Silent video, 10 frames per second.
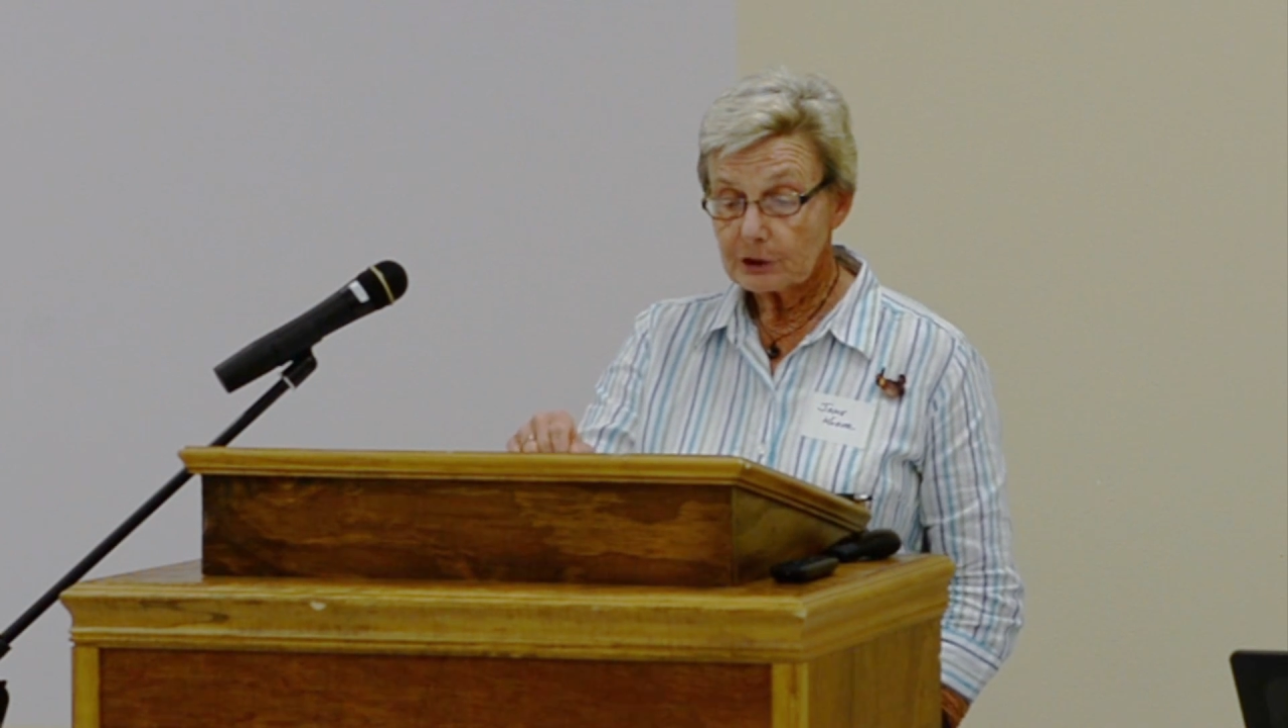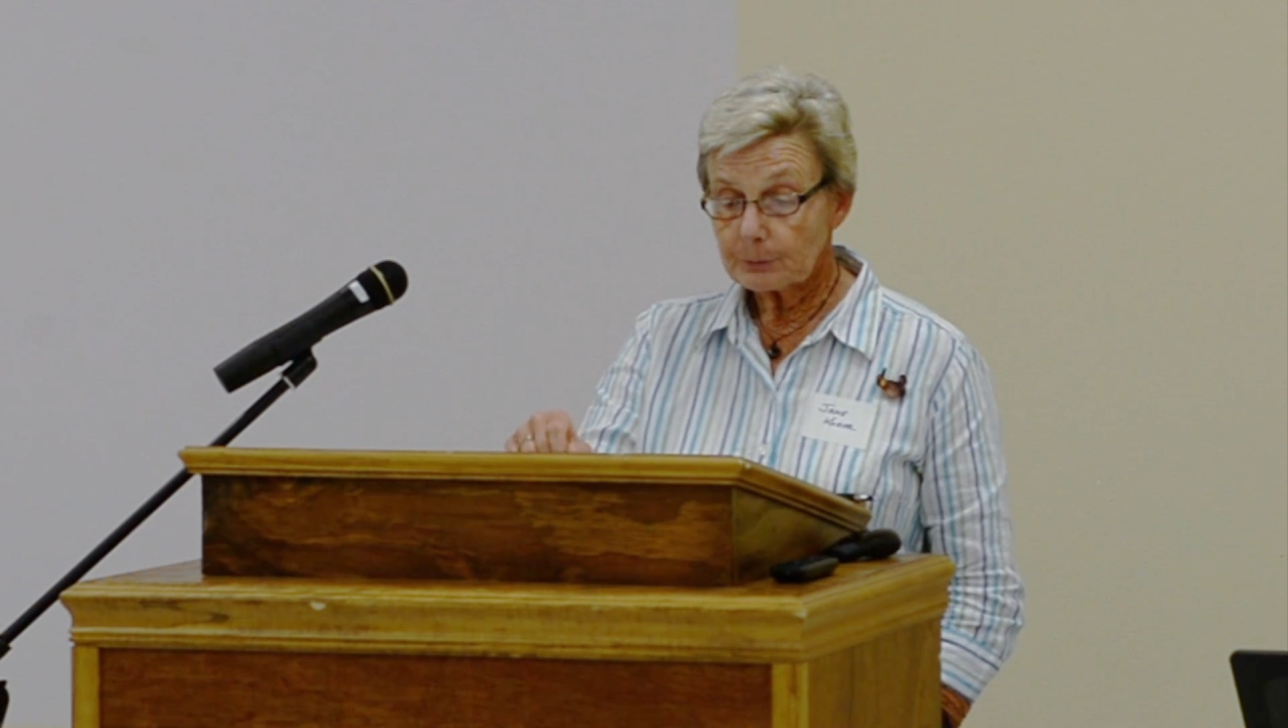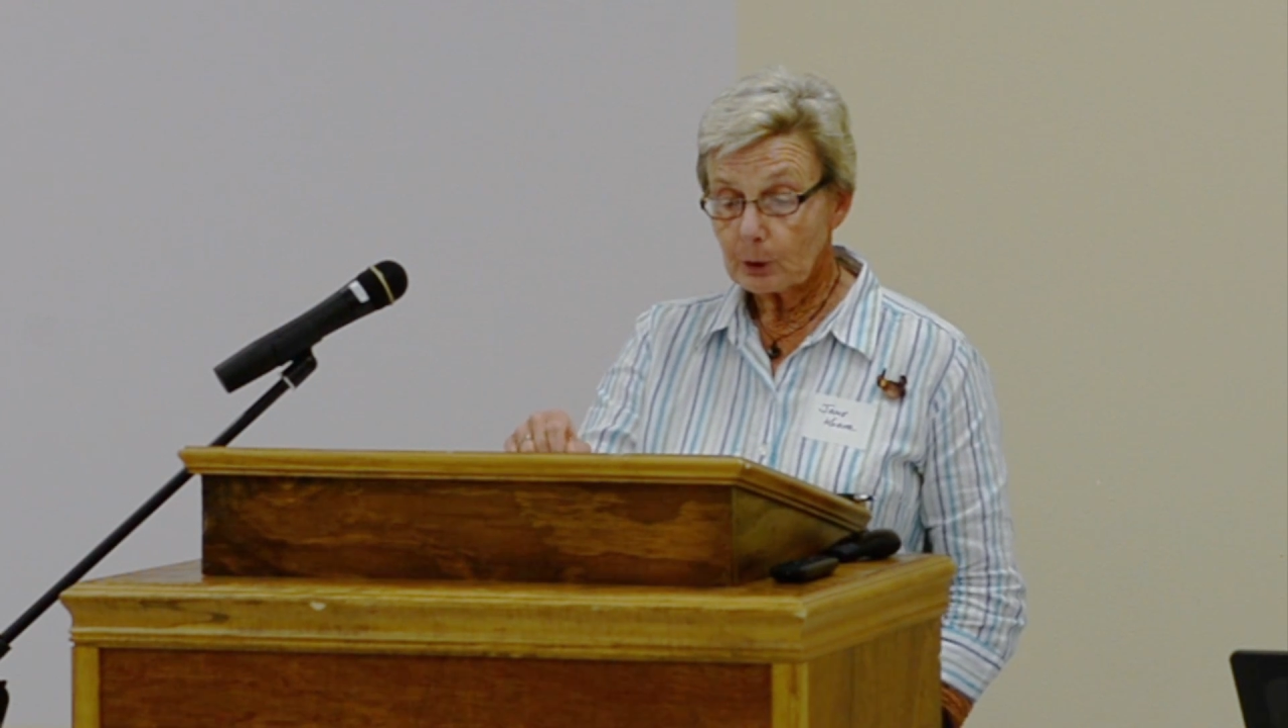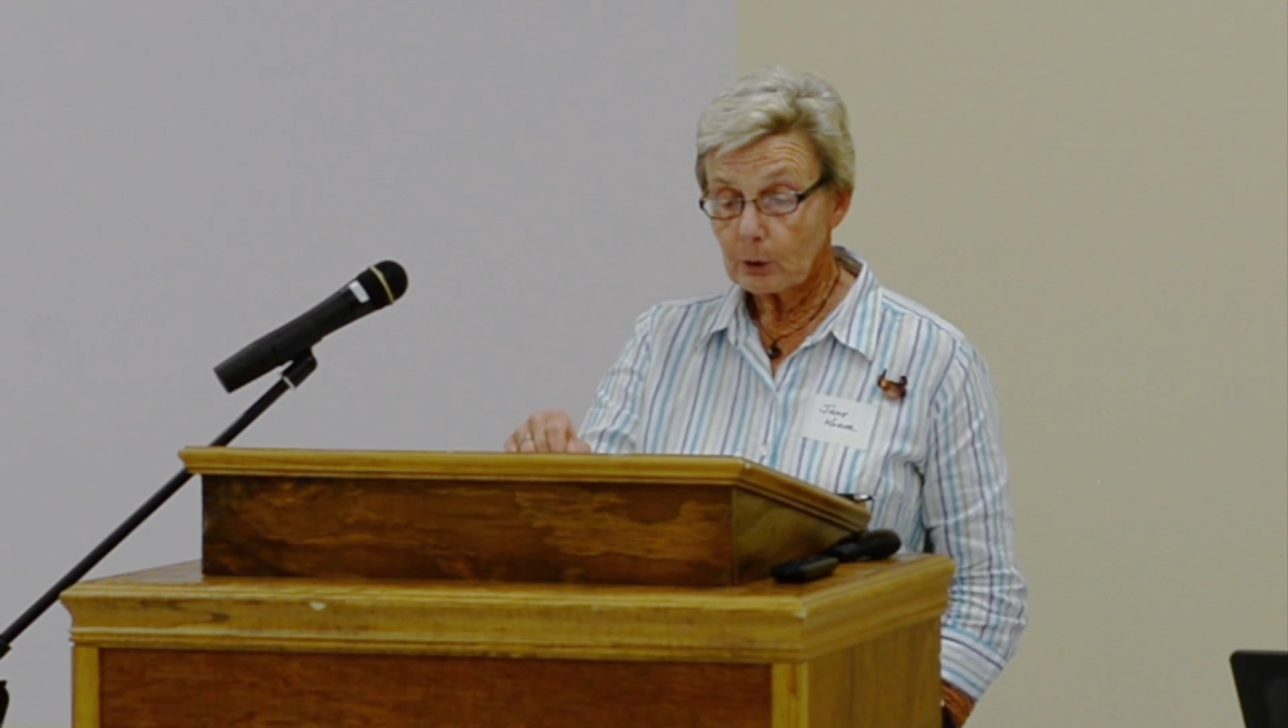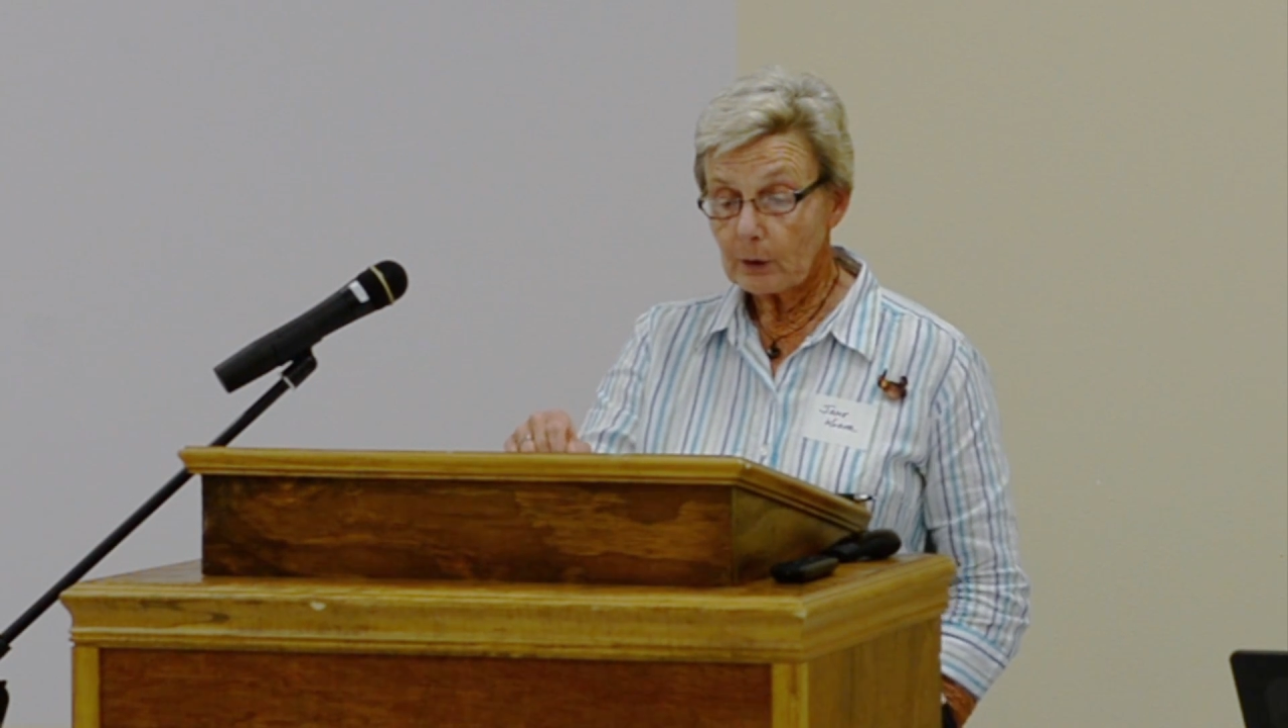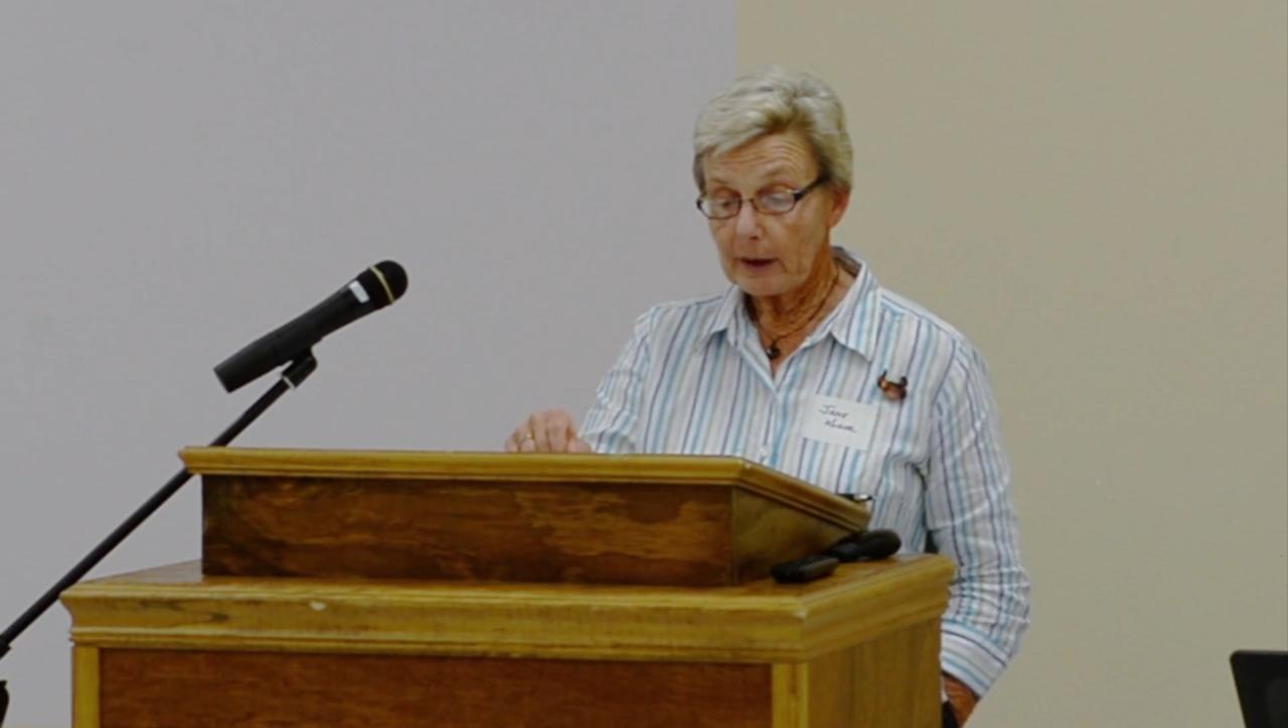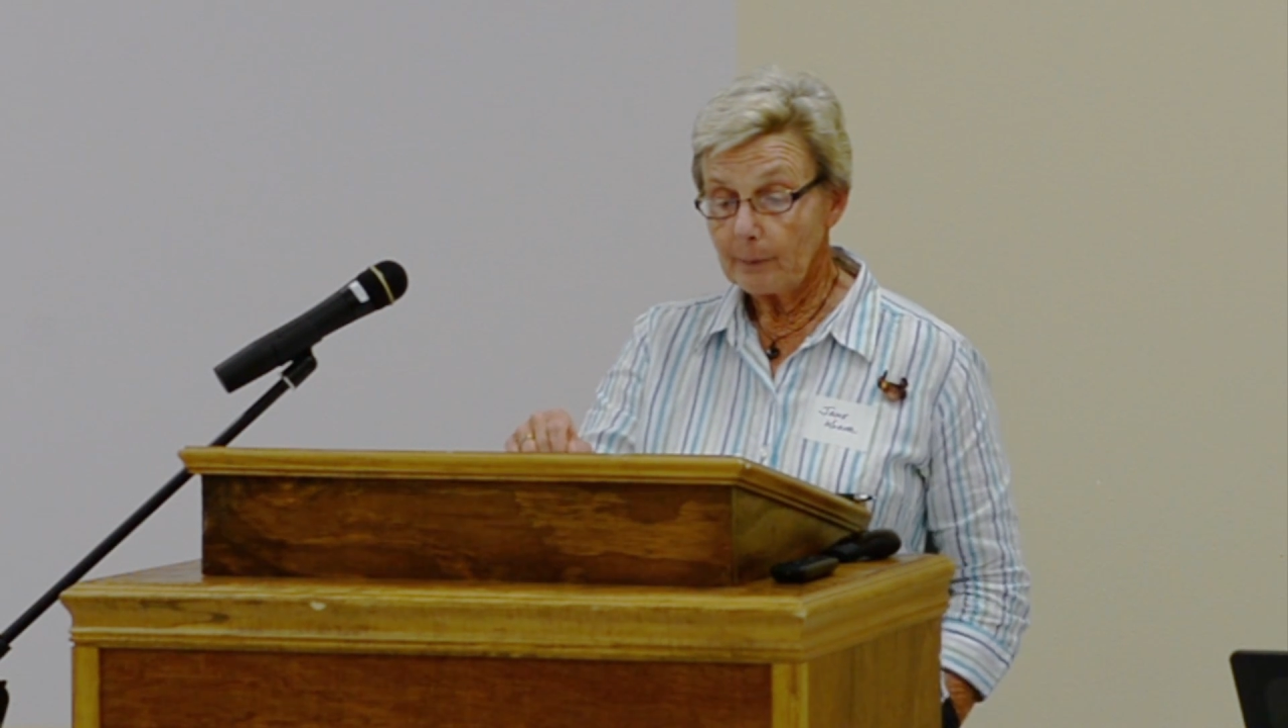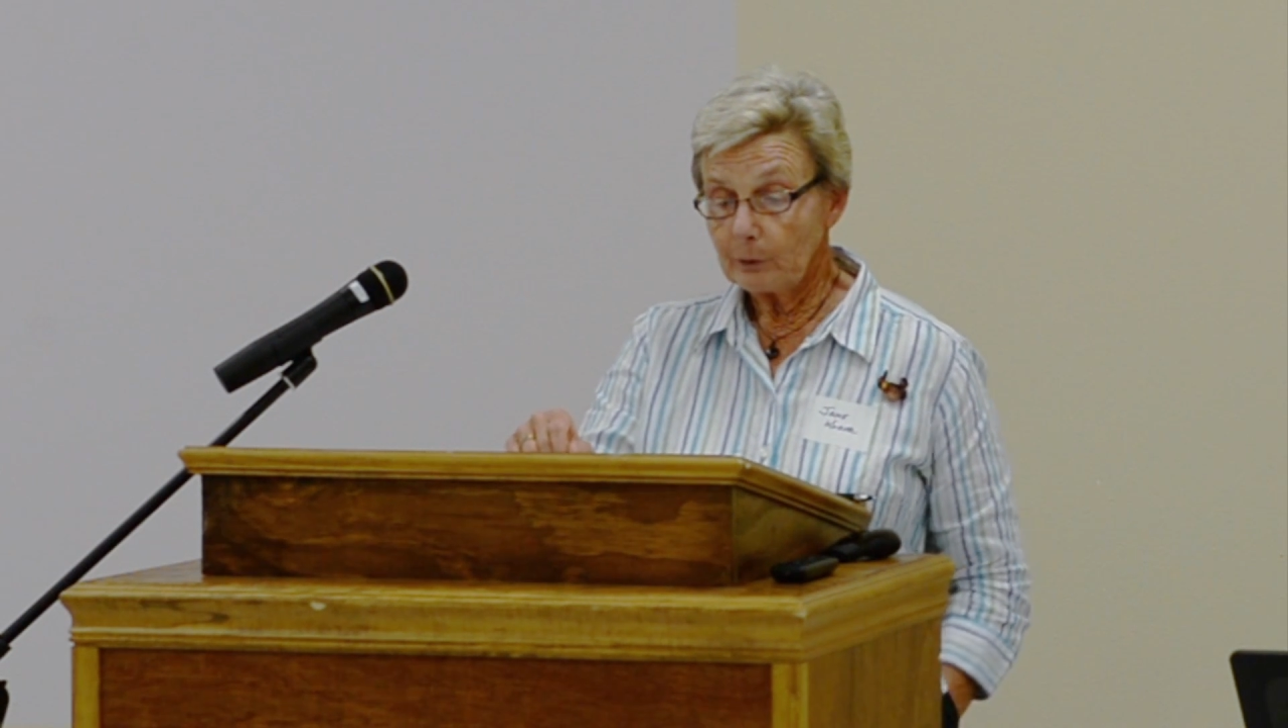this program